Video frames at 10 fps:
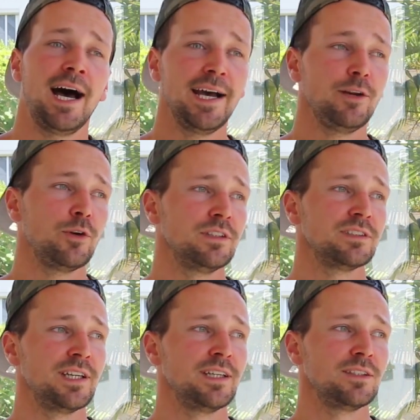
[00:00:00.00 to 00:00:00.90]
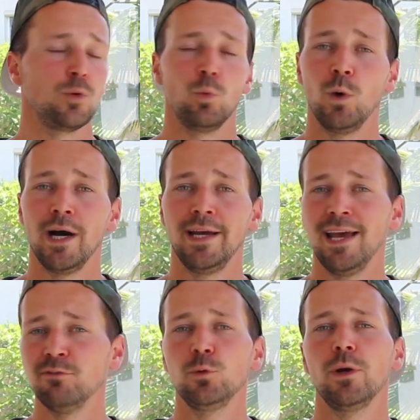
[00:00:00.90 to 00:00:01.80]
I don't understand why
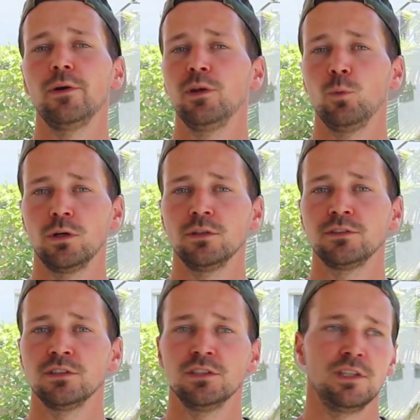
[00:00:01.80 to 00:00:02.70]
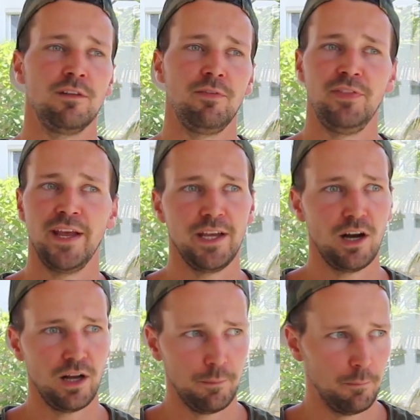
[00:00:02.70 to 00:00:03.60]
everywhere in the world
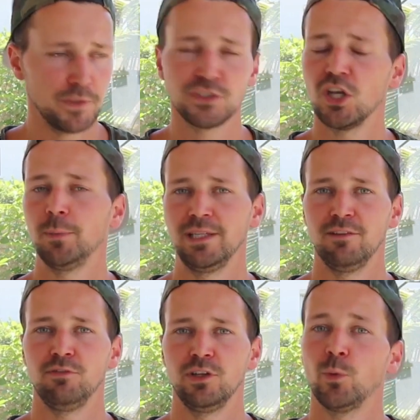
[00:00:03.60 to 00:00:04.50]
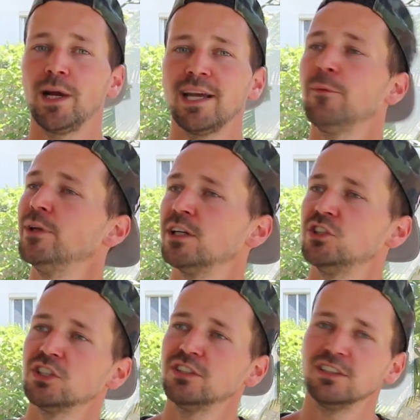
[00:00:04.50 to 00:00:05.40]
they must all be different. Why can't we not
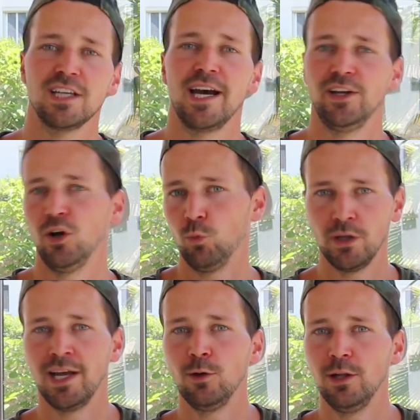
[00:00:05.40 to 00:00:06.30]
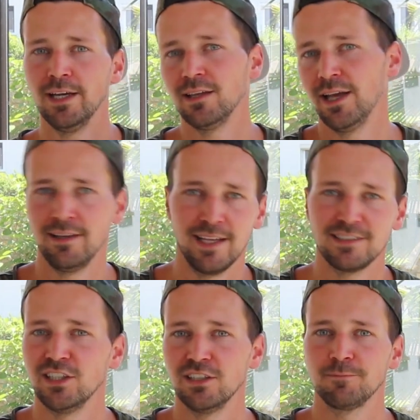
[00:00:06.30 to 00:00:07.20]
just decide on one outlet and
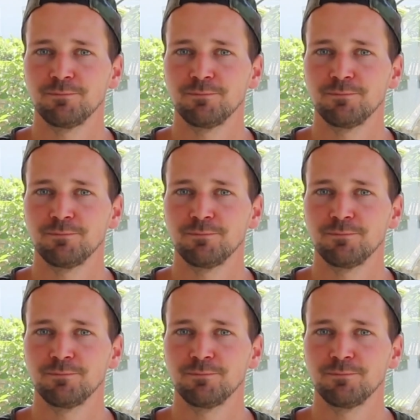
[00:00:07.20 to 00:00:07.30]
that's it?